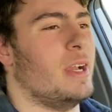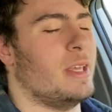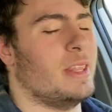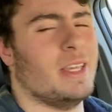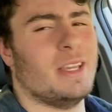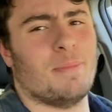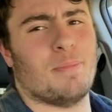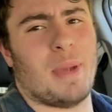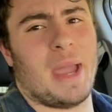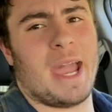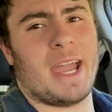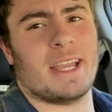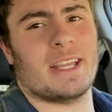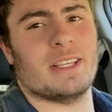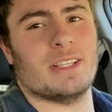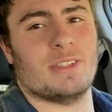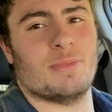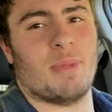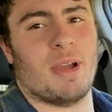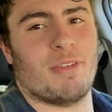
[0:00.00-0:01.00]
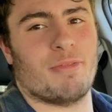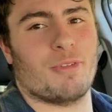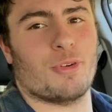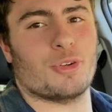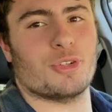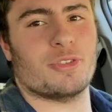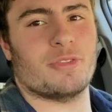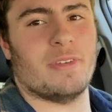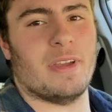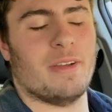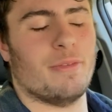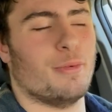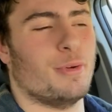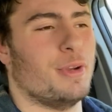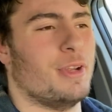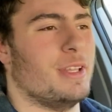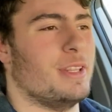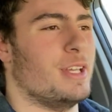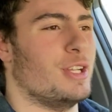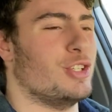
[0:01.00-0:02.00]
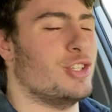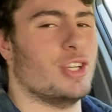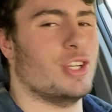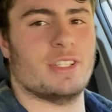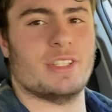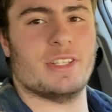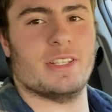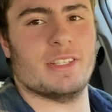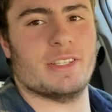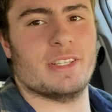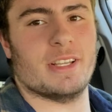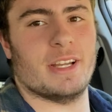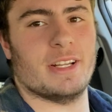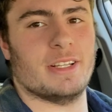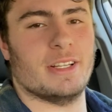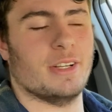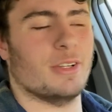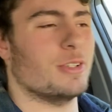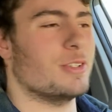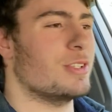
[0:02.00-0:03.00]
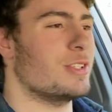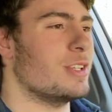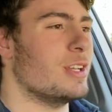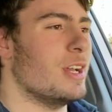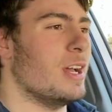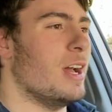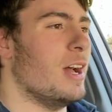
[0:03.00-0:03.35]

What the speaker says: I think back is my first favorite, and then chest and side delts.